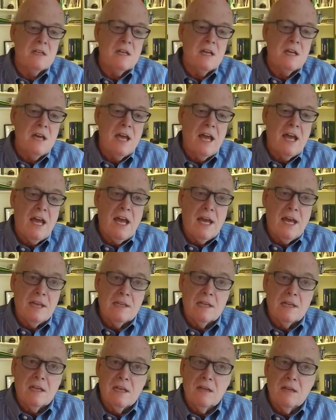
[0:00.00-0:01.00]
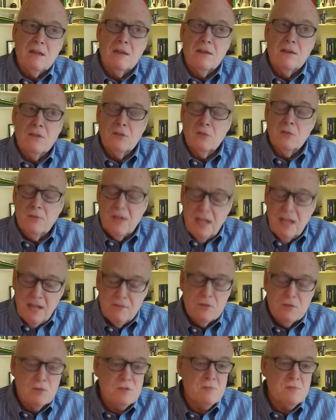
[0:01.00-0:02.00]
and their
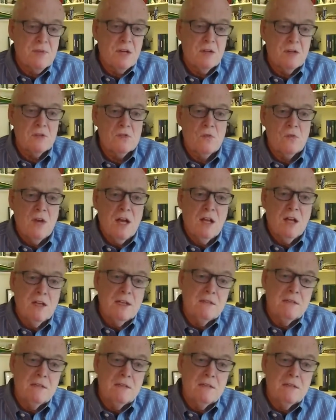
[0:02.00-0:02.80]
behavior is better as well, and